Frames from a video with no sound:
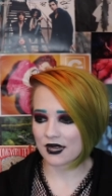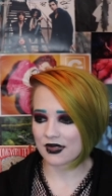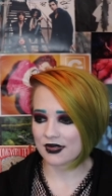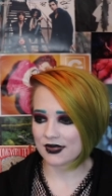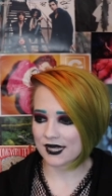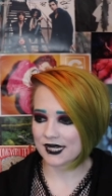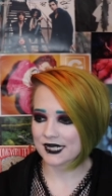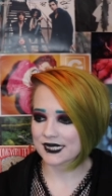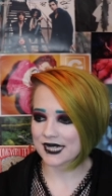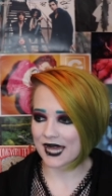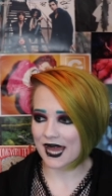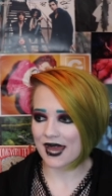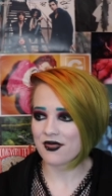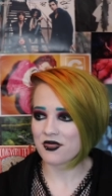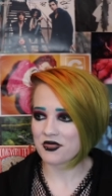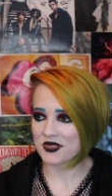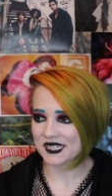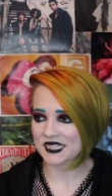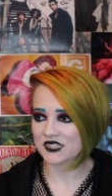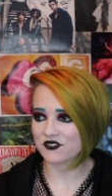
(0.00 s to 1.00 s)
I think to
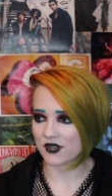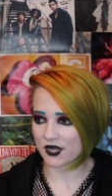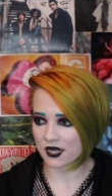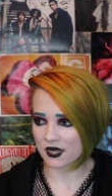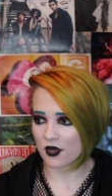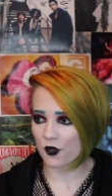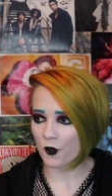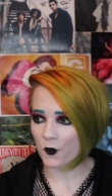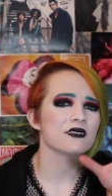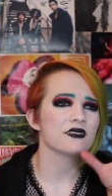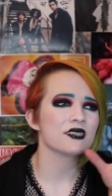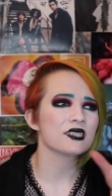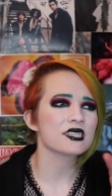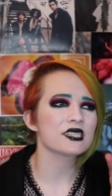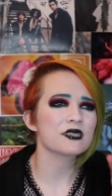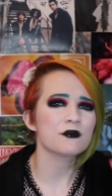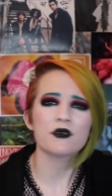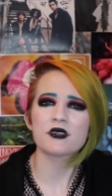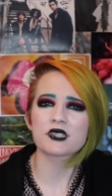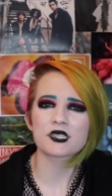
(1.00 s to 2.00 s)
end this video, this is
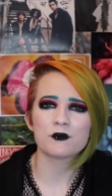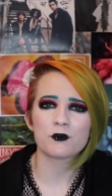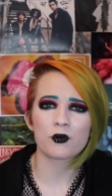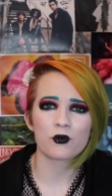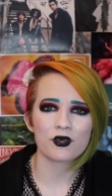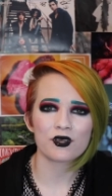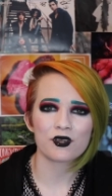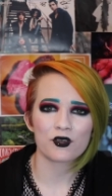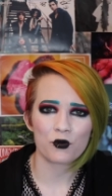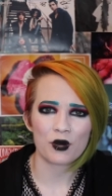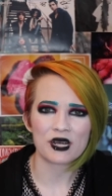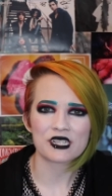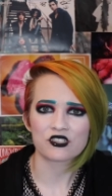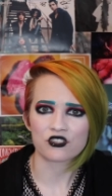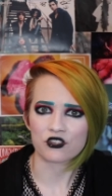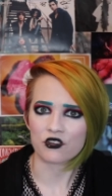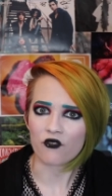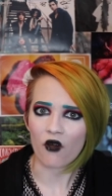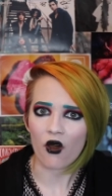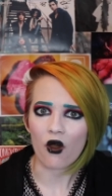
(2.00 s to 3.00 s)
the most important
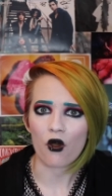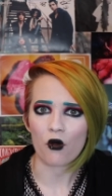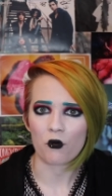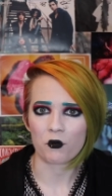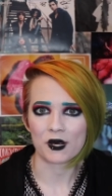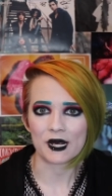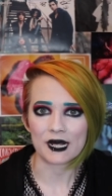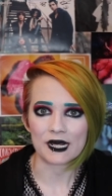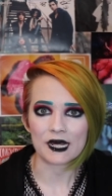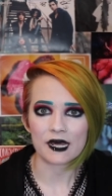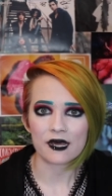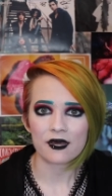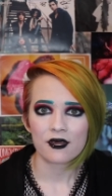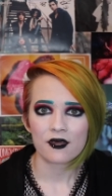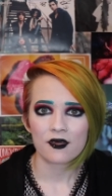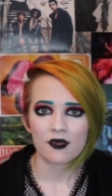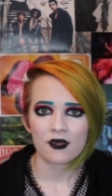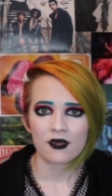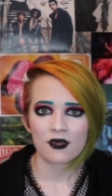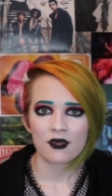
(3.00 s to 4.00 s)
question of all, really.
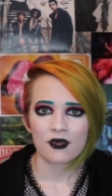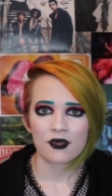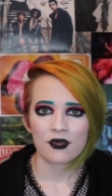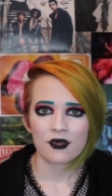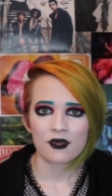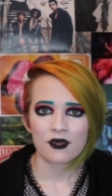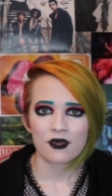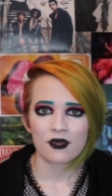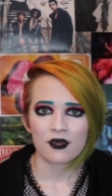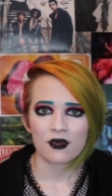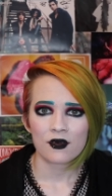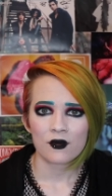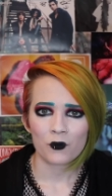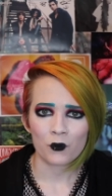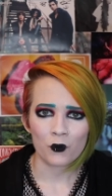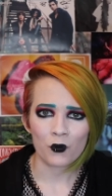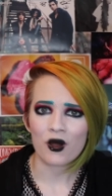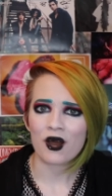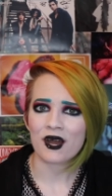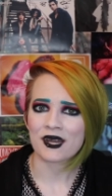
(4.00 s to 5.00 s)

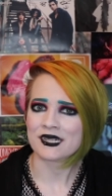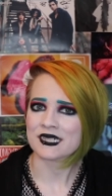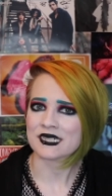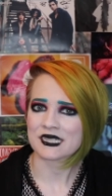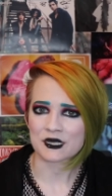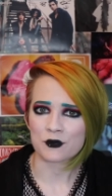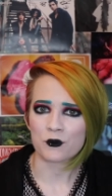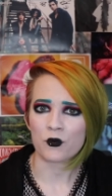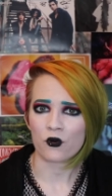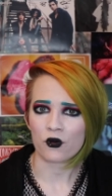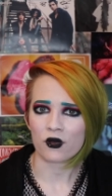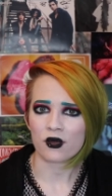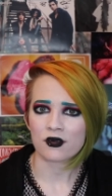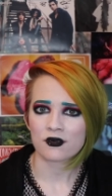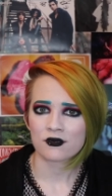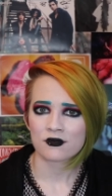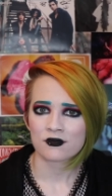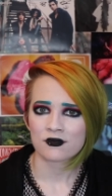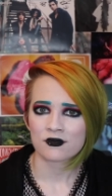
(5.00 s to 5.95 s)
Why is Gamora?